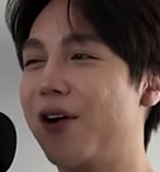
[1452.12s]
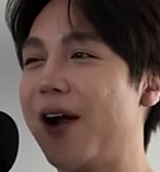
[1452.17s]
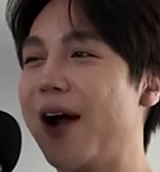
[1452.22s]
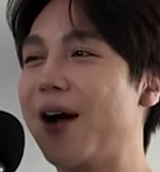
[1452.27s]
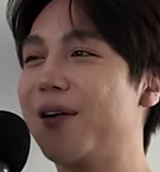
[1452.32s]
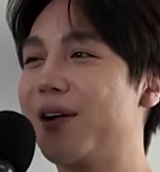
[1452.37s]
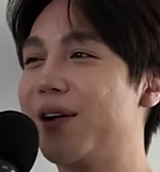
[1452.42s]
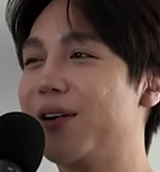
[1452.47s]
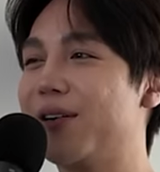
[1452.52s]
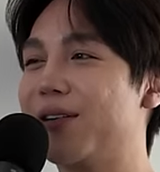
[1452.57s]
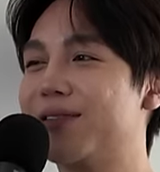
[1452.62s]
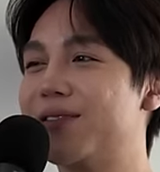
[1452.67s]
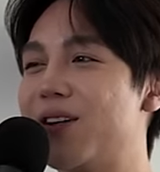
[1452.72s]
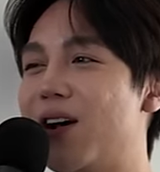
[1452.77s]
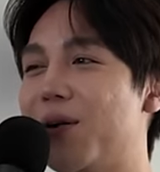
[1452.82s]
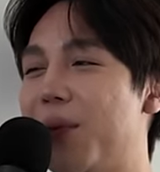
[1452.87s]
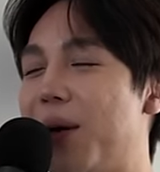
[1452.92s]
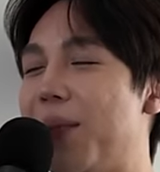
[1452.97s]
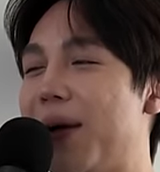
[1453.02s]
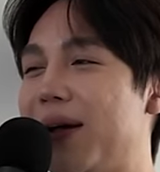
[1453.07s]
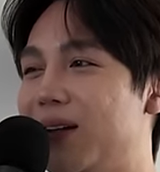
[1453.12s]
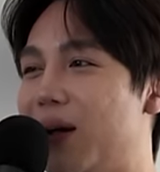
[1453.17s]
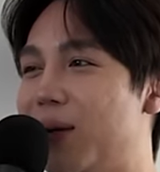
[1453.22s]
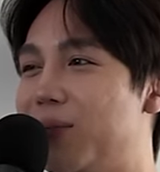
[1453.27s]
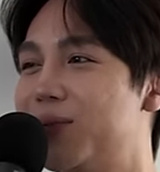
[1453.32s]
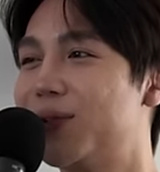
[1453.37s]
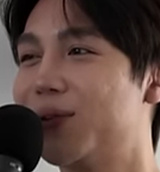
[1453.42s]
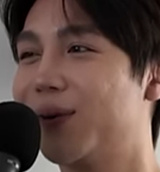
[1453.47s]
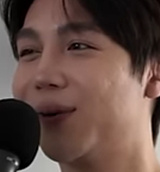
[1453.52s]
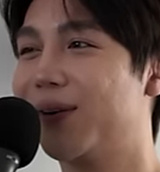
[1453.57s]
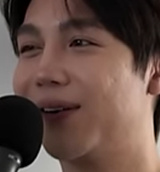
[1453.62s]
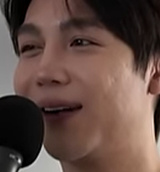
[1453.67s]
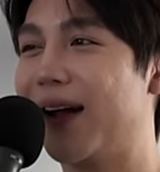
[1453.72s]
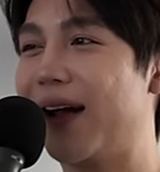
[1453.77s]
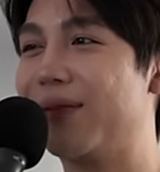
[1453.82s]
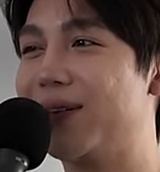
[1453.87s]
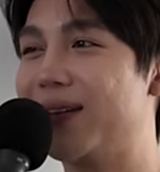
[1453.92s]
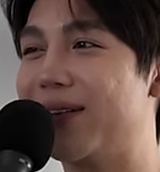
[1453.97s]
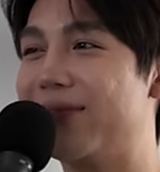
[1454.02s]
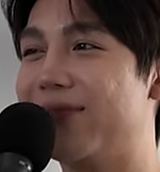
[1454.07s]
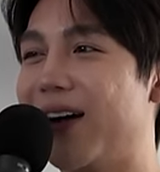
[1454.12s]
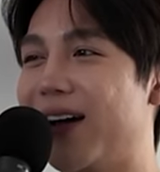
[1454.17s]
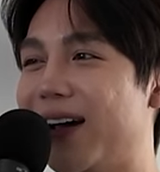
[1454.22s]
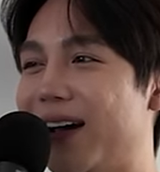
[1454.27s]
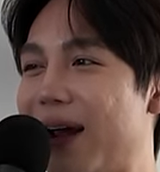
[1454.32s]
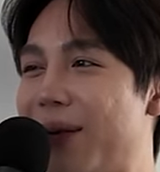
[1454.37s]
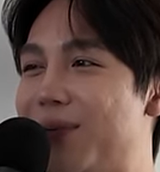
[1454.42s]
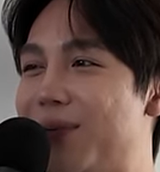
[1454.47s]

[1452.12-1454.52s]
you're out here talking about my dumpster every fucking